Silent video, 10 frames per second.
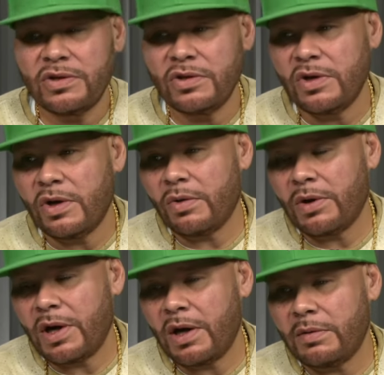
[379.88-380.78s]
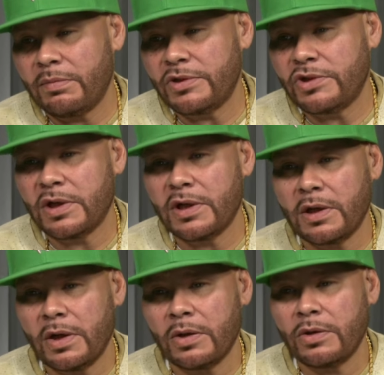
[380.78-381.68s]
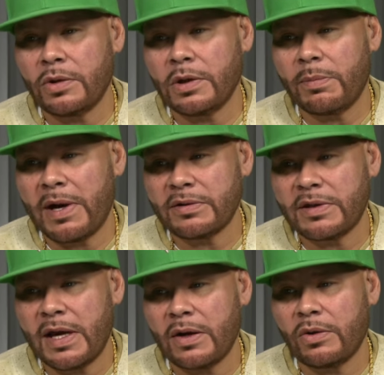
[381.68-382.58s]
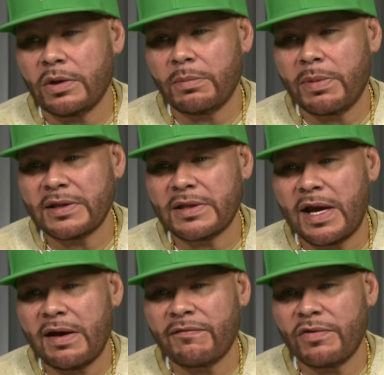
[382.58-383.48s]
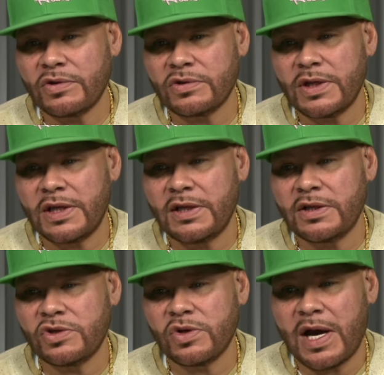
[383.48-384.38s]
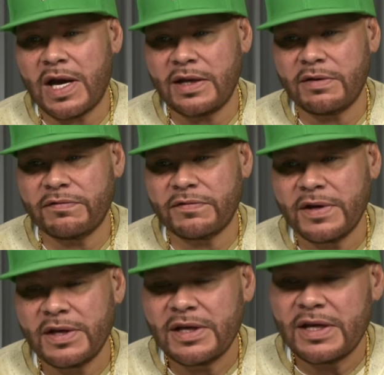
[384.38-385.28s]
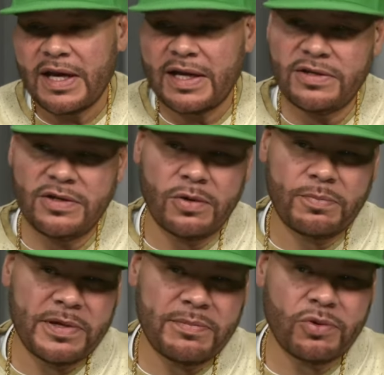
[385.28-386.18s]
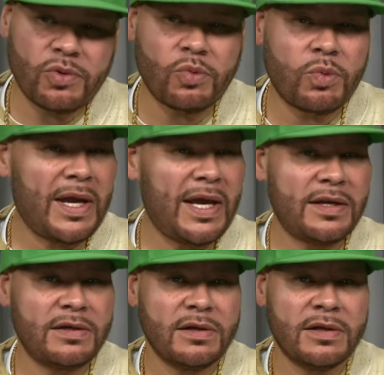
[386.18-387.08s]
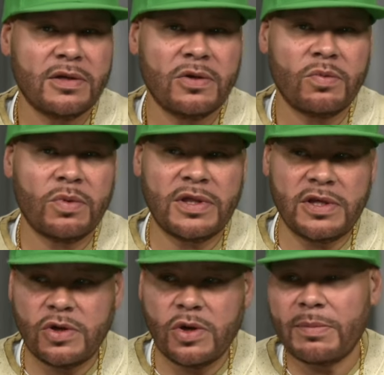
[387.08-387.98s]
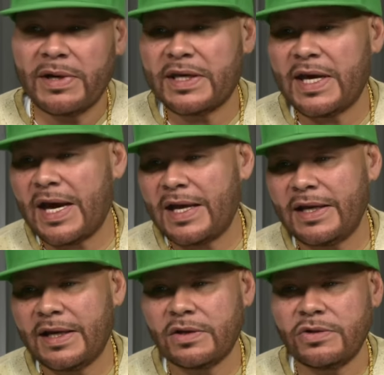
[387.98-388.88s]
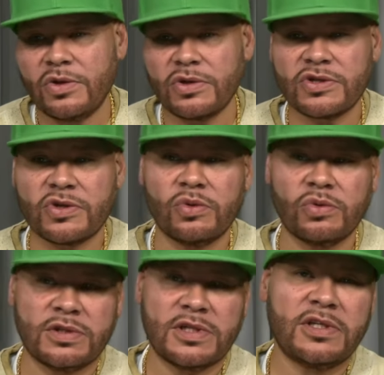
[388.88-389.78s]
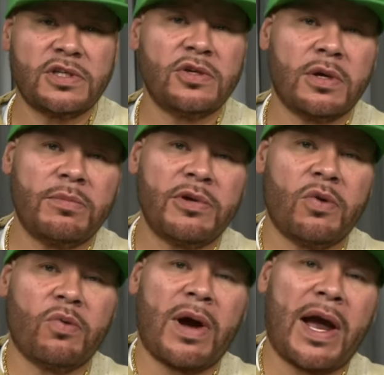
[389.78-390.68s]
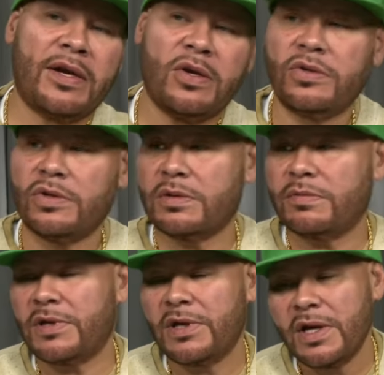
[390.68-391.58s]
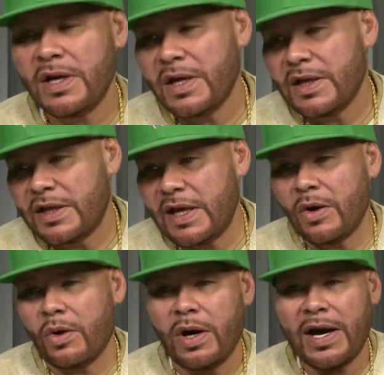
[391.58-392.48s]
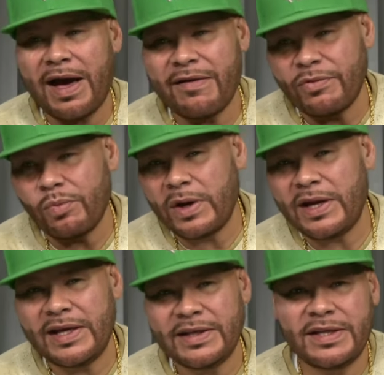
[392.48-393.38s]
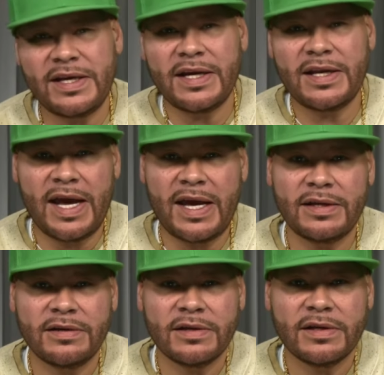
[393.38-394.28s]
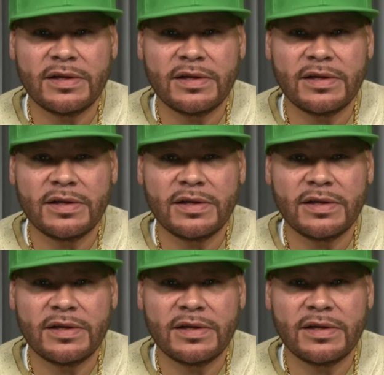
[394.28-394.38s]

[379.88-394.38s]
You know, um, but you're going to learn all about that, all about that adversity, the triumph. And, you know, people who win, whether you're a mechanic or you're a school teacher, you could be a writer, you could, they all have a winning DNA.